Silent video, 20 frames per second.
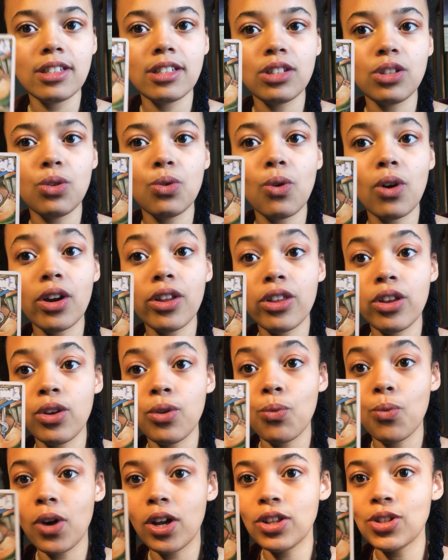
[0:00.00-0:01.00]
You are the
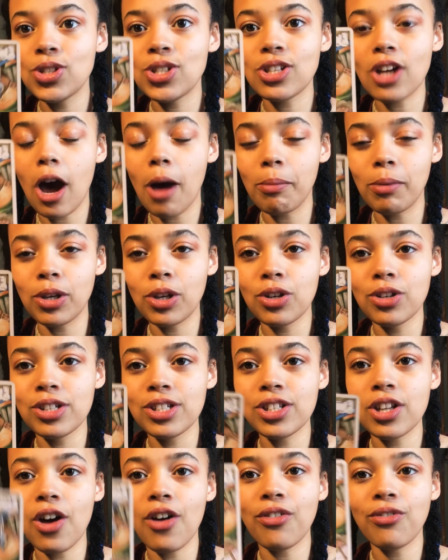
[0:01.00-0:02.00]
one stopping
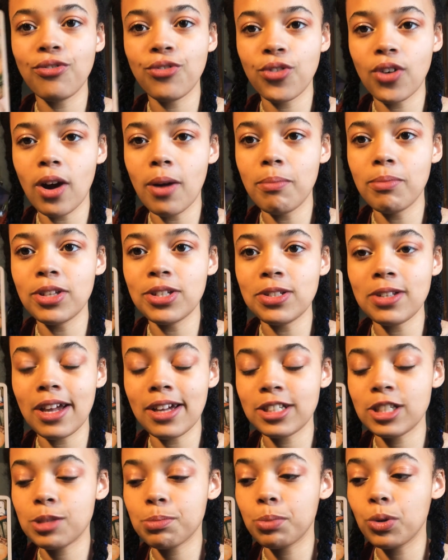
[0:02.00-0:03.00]
yourself from this
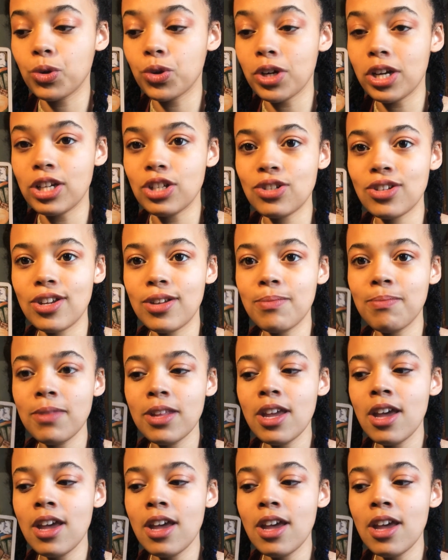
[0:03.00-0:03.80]
exploration,